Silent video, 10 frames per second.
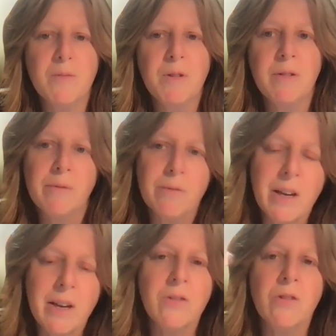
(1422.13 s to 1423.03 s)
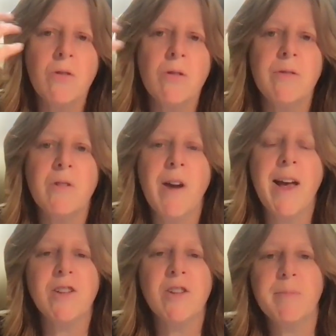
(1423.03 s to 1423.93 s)
but we can sort of
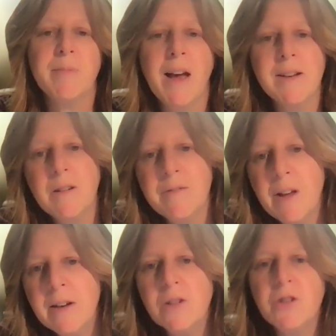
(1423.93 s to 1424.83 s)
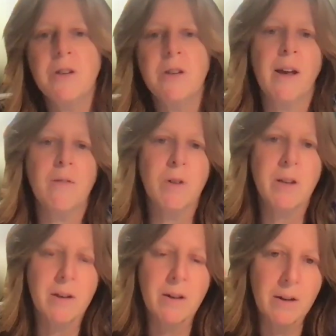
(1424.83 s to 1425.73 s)
grasp the idea of energy and we
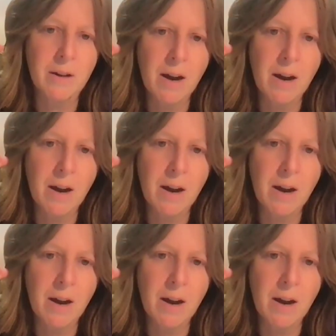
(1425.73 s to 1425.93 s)
can